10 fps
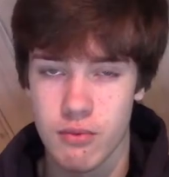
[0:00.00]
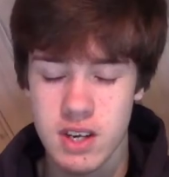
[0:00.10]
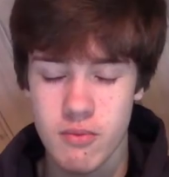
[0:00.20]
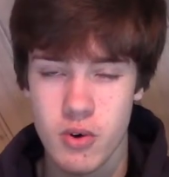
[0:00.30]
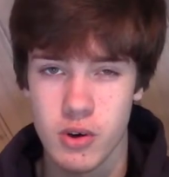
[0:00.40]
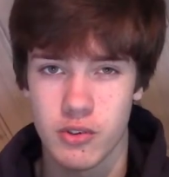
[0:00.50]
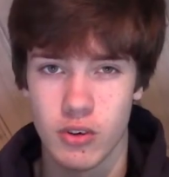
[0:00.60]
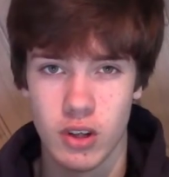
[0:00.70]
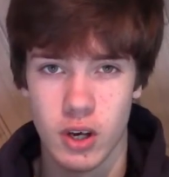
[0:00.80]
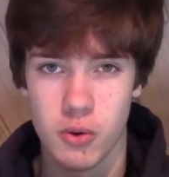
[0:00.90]
we were
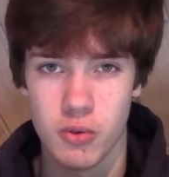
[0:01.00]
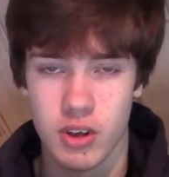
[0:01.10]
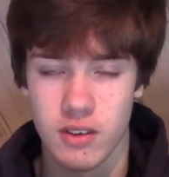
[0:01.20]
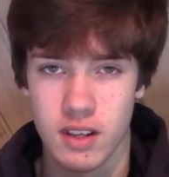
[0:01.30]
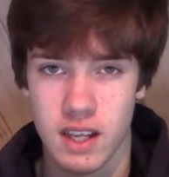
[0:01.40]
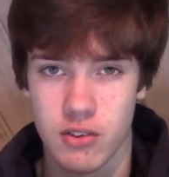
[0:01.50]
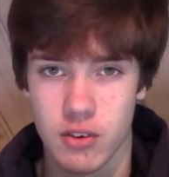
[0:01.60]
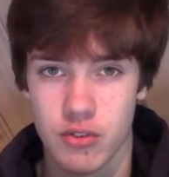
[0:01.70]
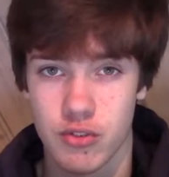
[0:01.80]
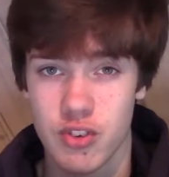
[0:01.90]
to load the letter
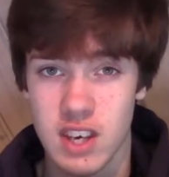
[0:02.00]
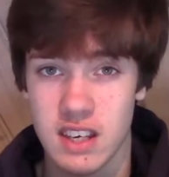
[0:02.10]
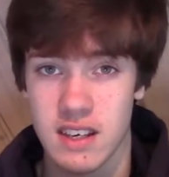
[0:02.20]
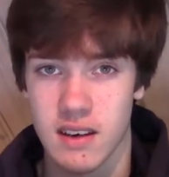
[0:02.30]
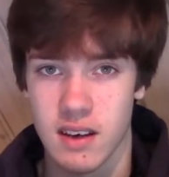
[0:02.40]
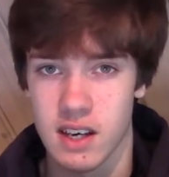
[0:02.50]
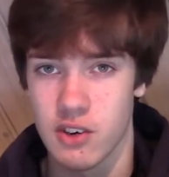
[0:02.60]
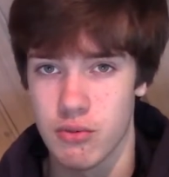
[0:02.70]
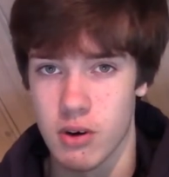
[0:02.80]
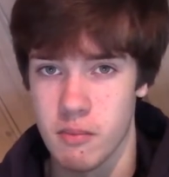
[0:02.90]
C
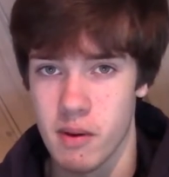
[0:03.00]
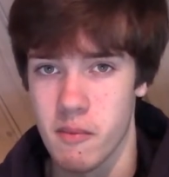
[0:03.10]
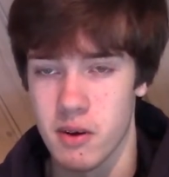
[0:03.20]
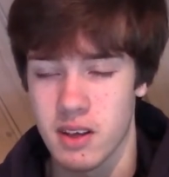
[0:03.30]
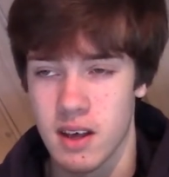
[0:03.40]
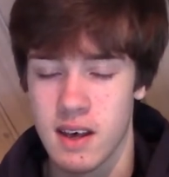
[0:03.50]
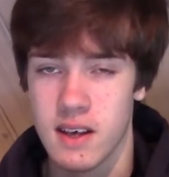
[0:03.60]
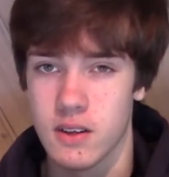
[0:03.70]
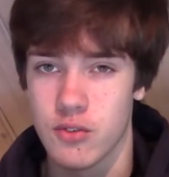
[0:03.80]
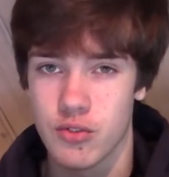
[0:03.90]
into our memory,
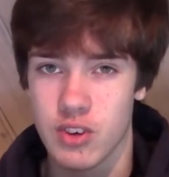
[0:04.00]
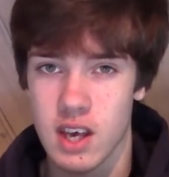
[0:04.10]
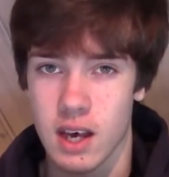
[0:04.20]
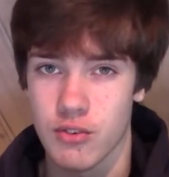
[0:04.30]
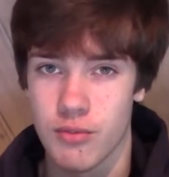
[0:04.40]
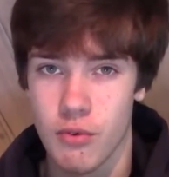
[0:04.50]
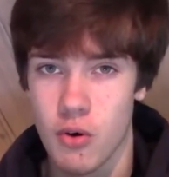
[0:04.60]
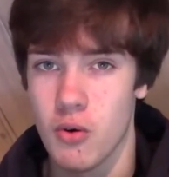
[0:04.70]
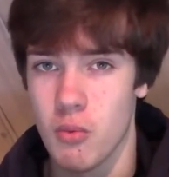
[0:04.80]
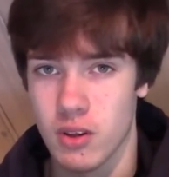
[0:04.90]
the C has
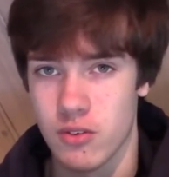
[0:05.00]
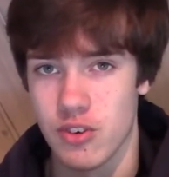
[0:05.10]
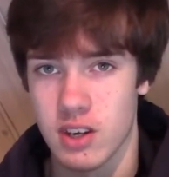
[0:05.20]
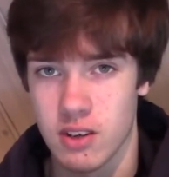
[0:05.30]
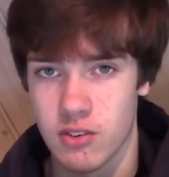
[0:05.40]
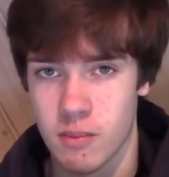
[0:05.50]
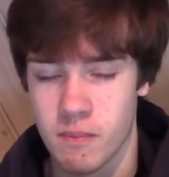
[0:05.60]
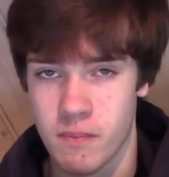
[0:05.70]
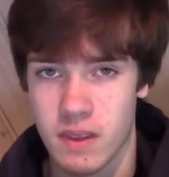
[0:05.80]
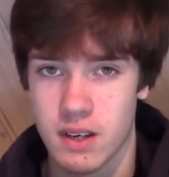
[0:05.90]
four ones in it,
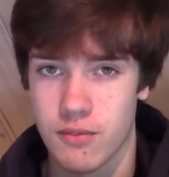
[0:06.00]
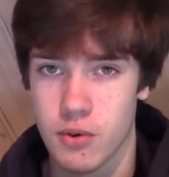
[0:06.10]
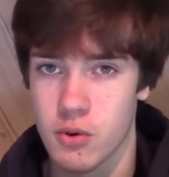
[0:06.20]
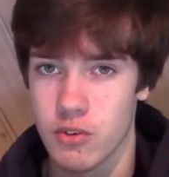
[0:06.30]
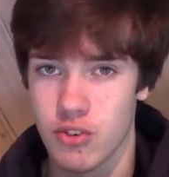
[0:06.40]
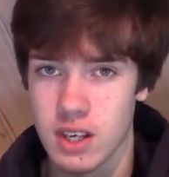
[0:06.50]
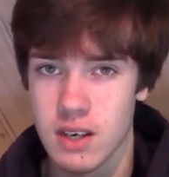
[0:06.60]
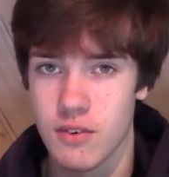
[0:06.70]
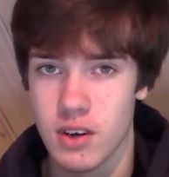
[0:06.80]
and 4 is an even